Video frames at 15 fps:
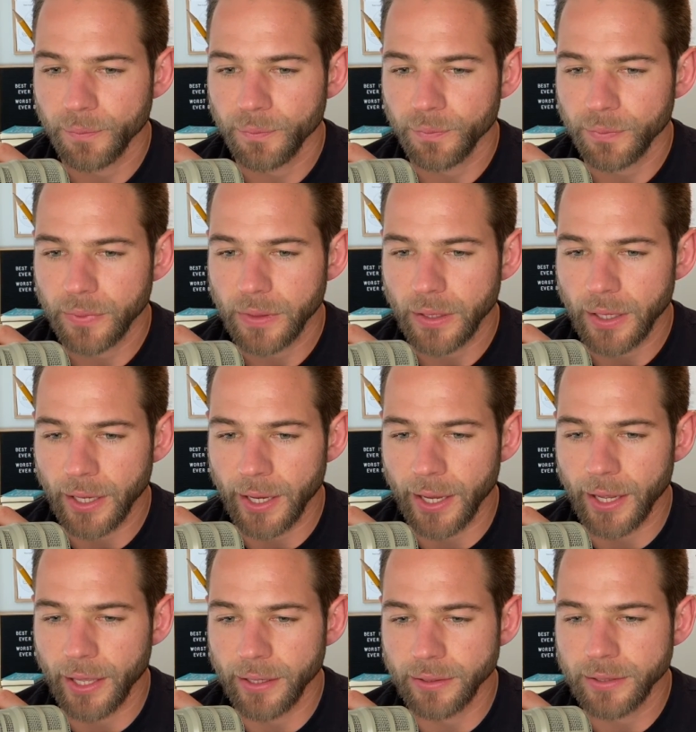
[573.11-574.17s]
And
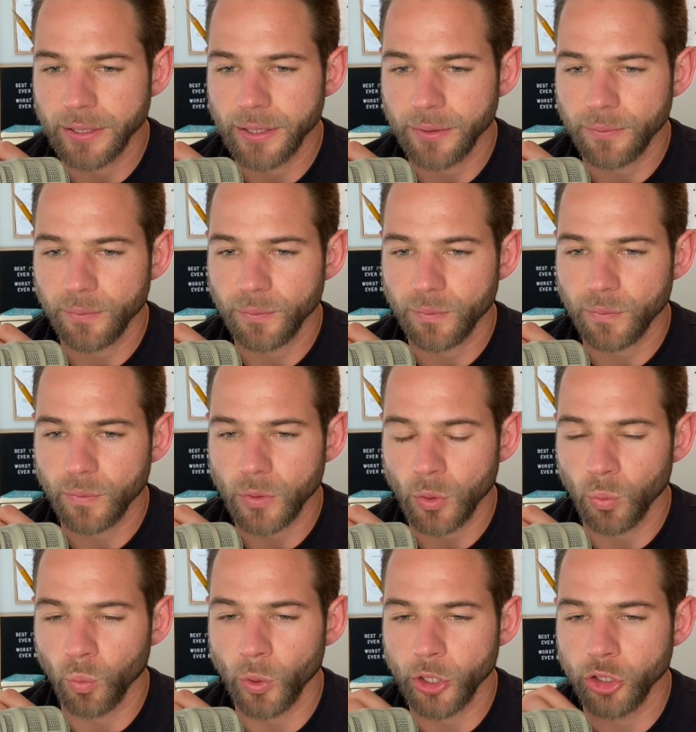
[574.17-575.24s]
when
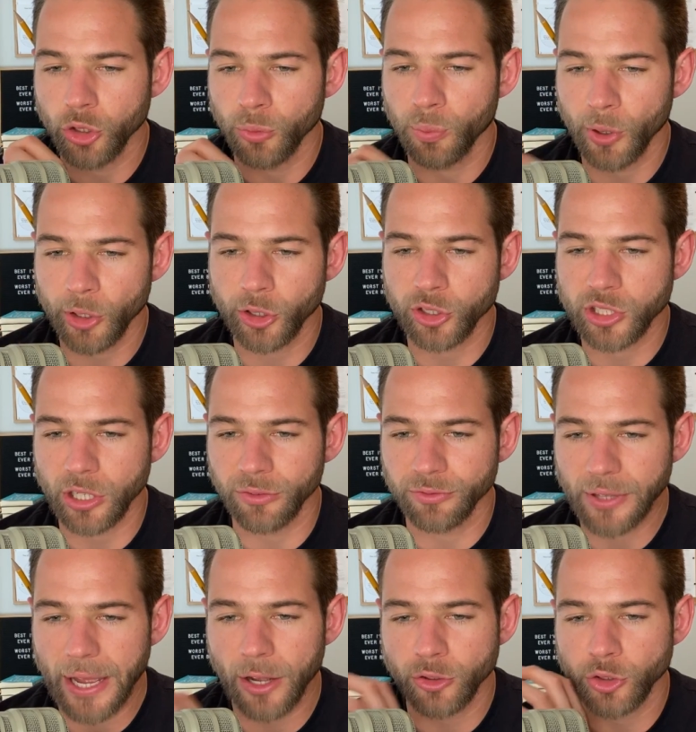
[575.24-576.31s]
you put yourself down, you
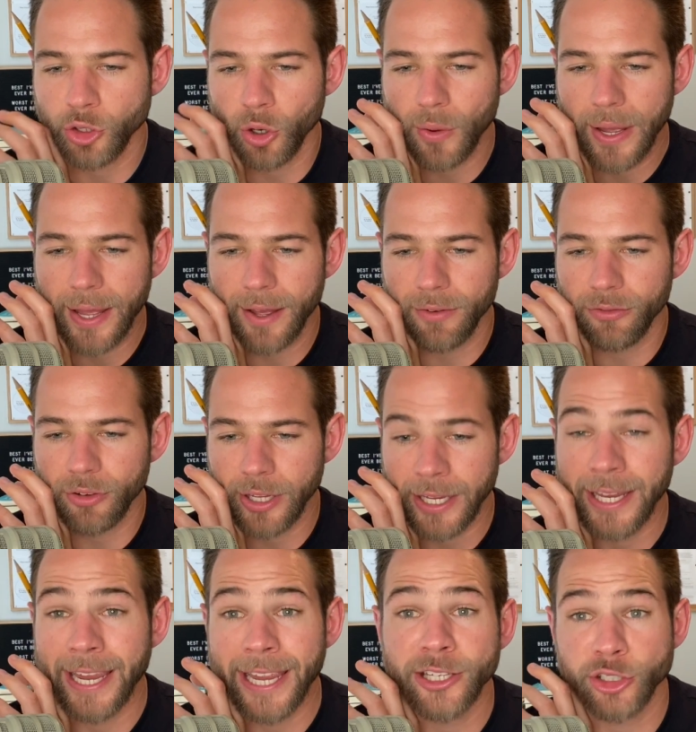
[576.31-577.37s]
don't have, and
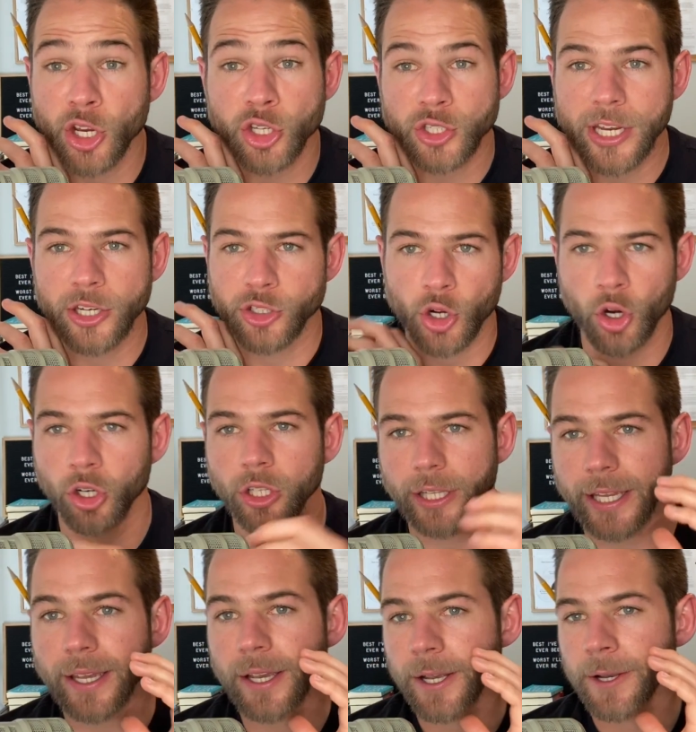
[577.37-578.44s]
just internally,
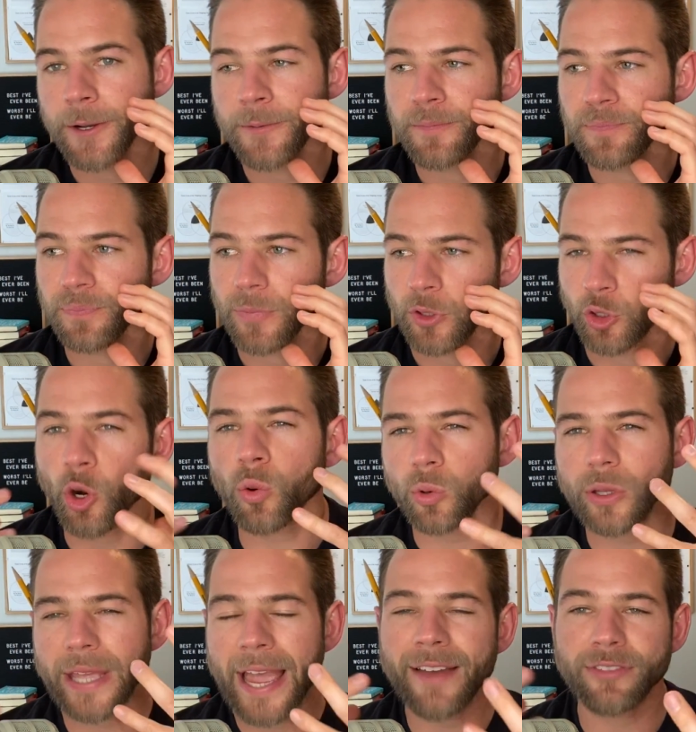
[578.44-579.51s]
you don't really have
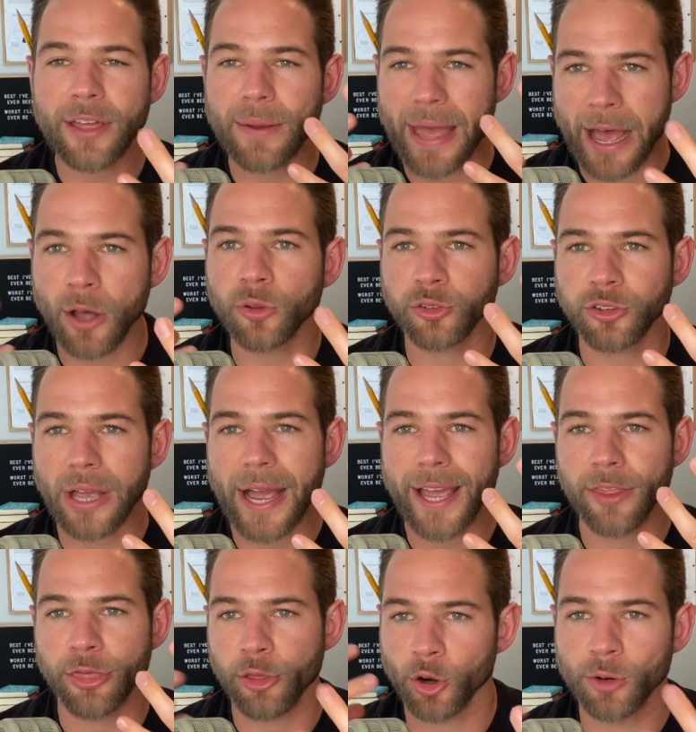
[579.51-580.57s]
that outside third
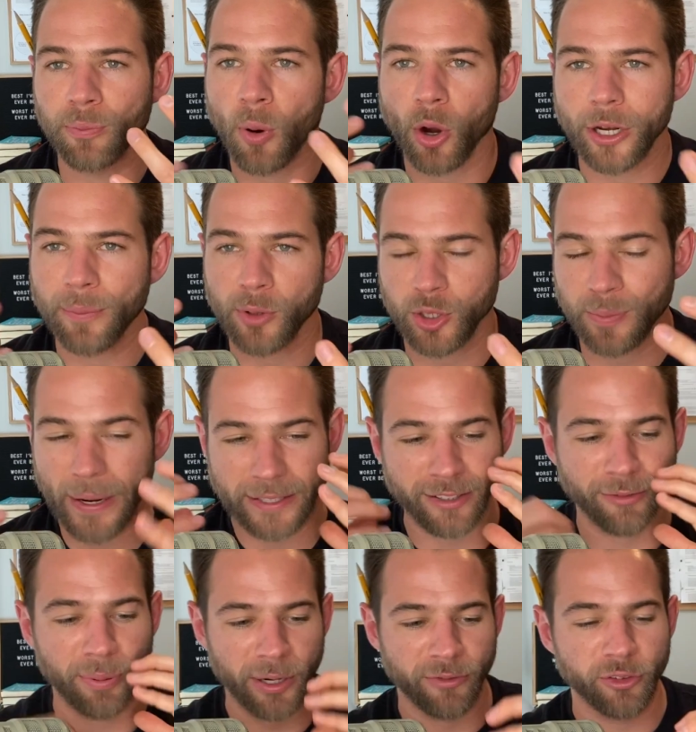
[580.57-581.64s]
party perspective. But if
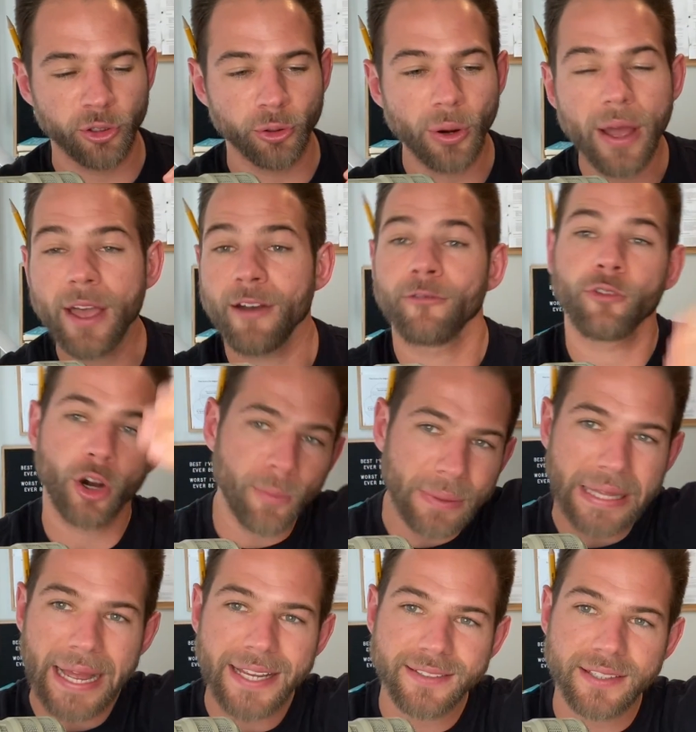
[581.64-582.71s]
you verbalize to
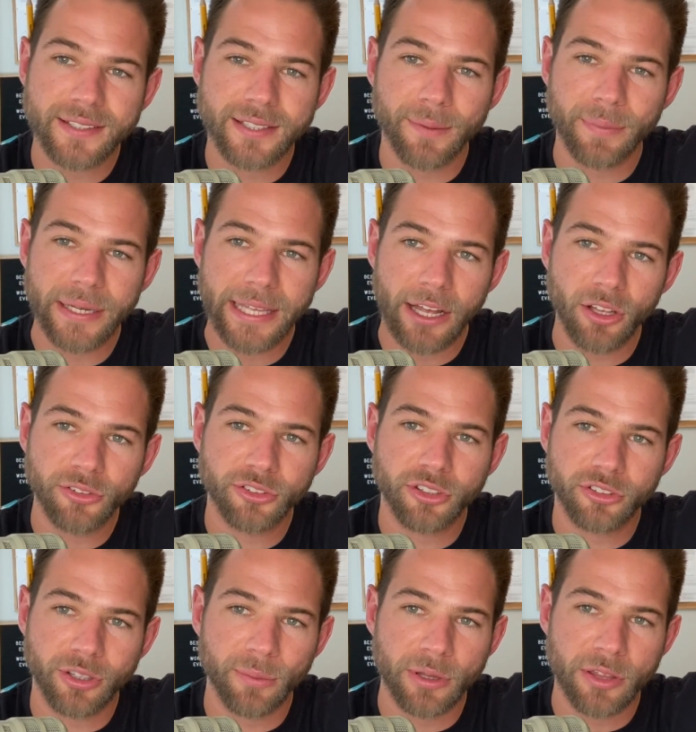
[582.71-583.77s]
somebody else some of the
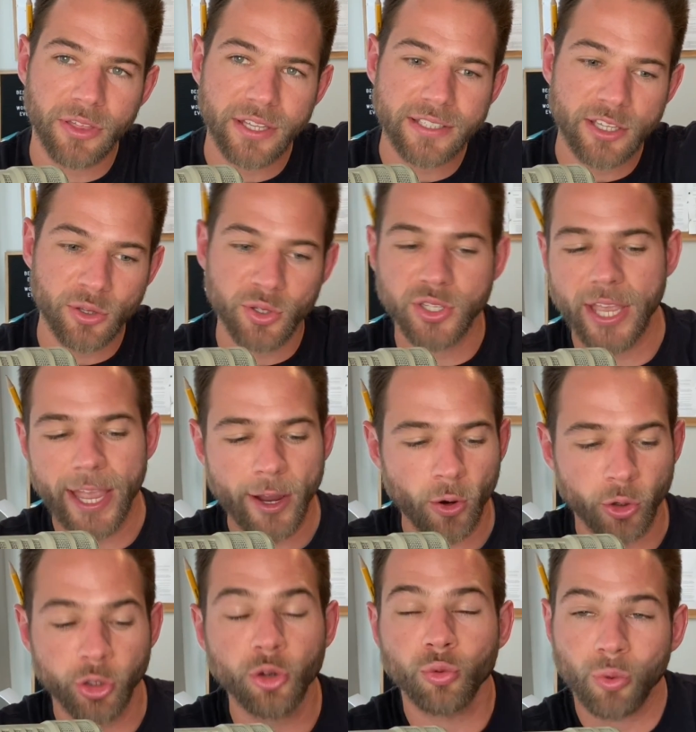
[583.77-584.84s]
things that you say, or you
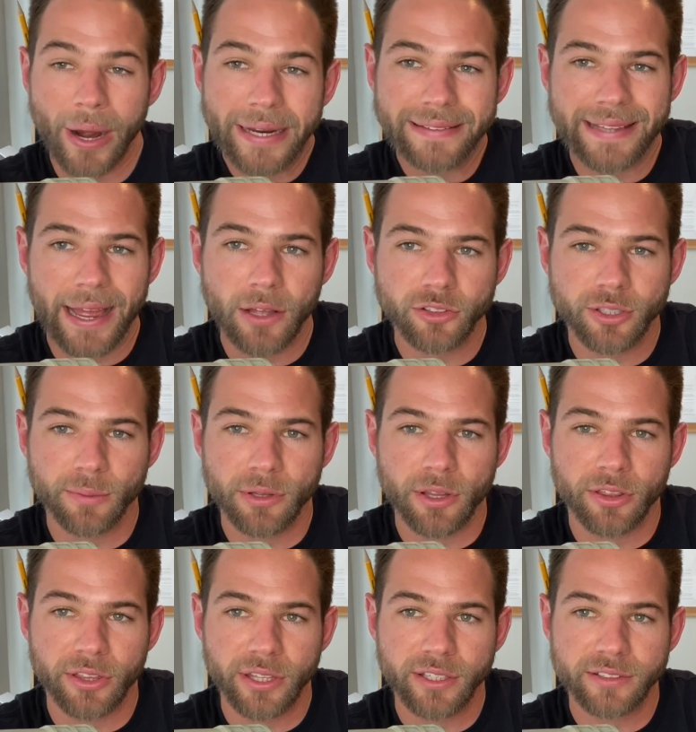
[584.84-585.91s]
write down some of the things that
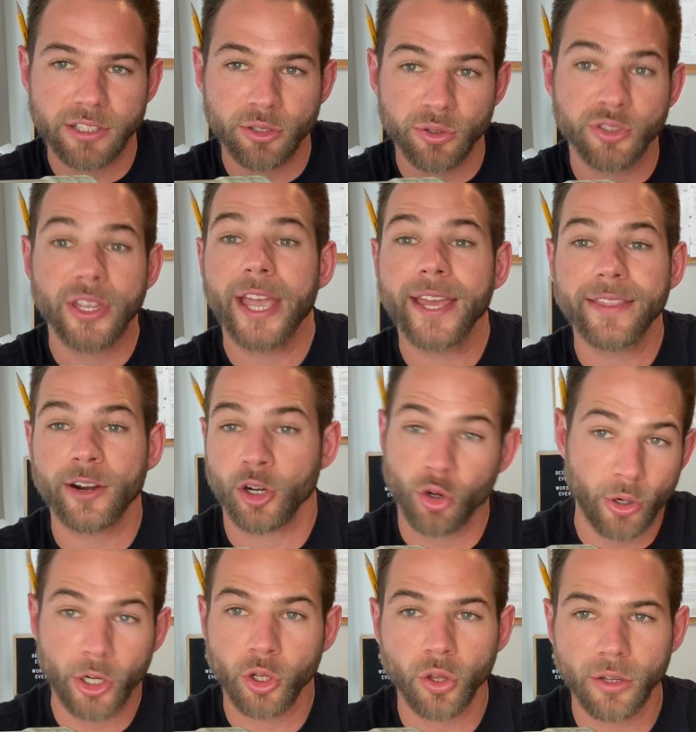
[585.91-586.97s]
you say that are critical of
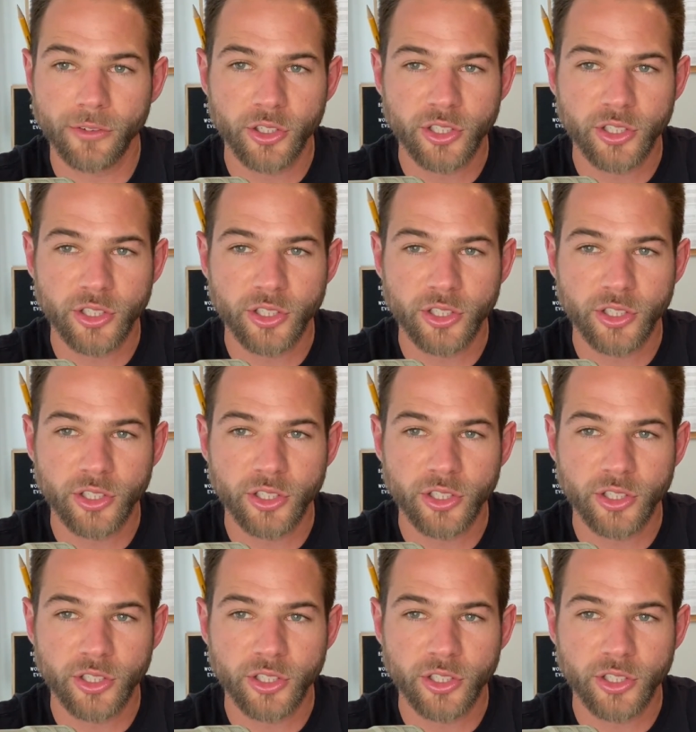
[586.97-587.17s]
yourself,